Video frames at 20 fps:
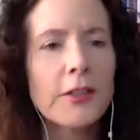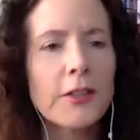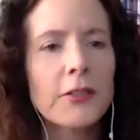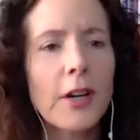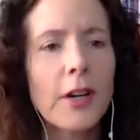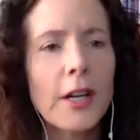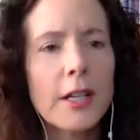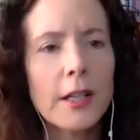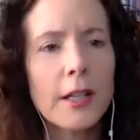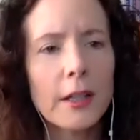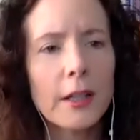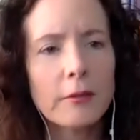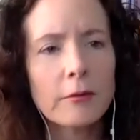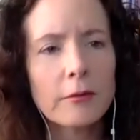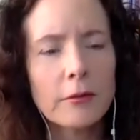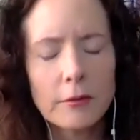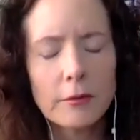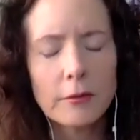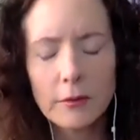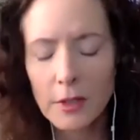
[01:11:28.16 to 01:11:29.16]
frightening.
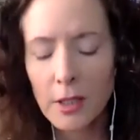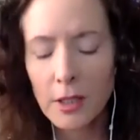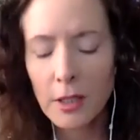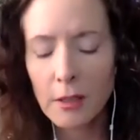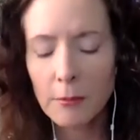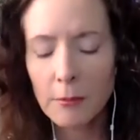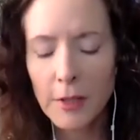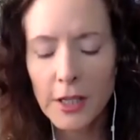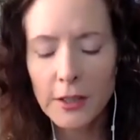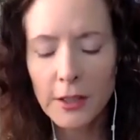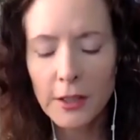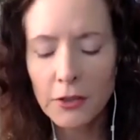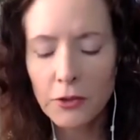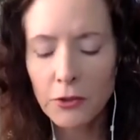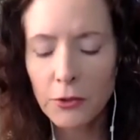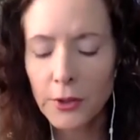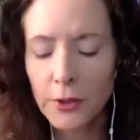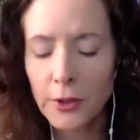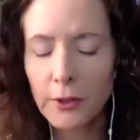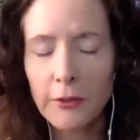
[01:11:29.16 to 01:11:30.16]

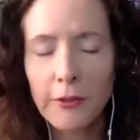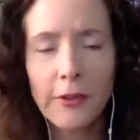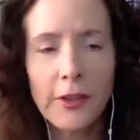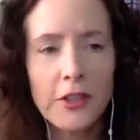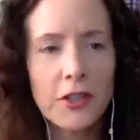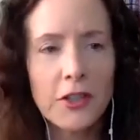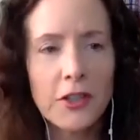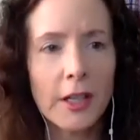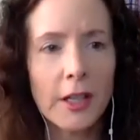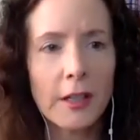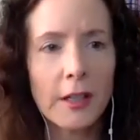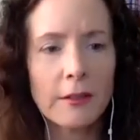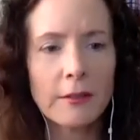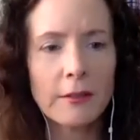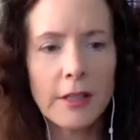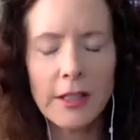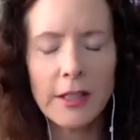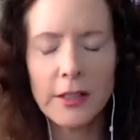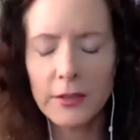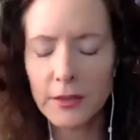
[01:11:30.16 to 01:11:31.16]
Industrial fishing
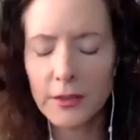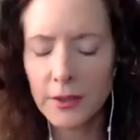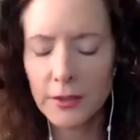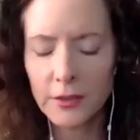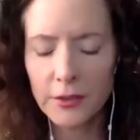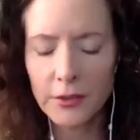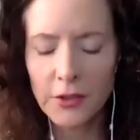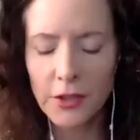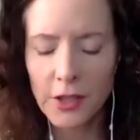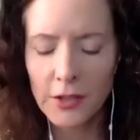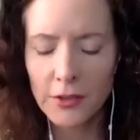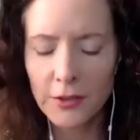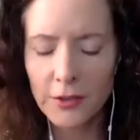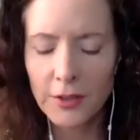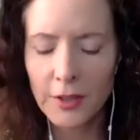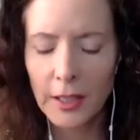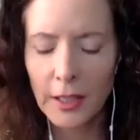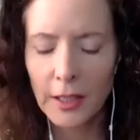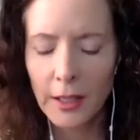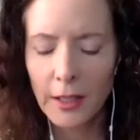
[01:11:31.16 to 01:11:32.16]
is just